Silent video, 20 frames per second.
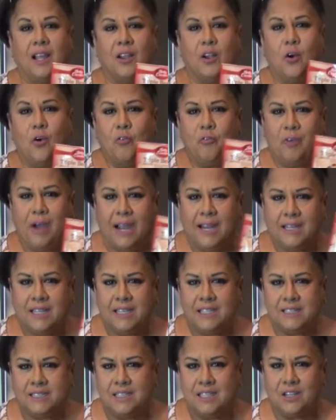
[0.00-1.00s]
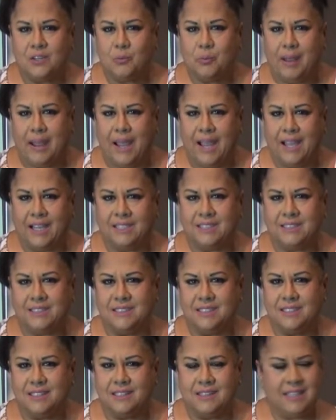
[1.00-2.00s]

go find these little bags,